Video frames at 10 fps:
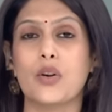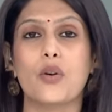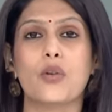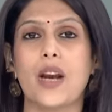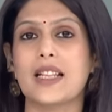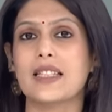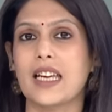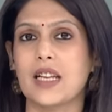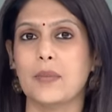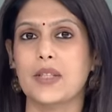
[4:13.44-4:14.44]
no grand
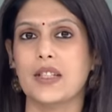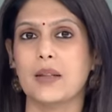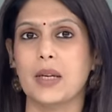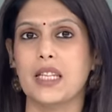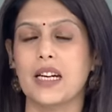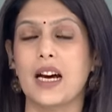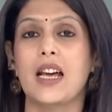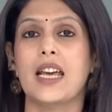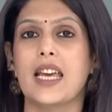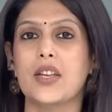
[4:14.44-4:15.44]
statements in the media.
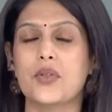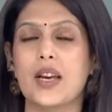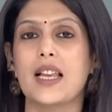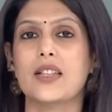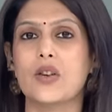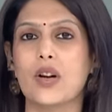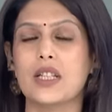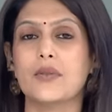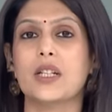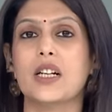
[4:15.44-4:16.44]
Israel has not
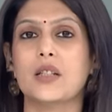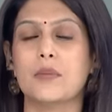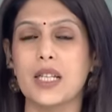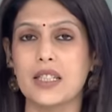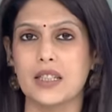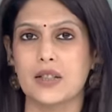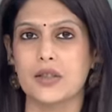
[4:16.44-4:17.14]
even admitted to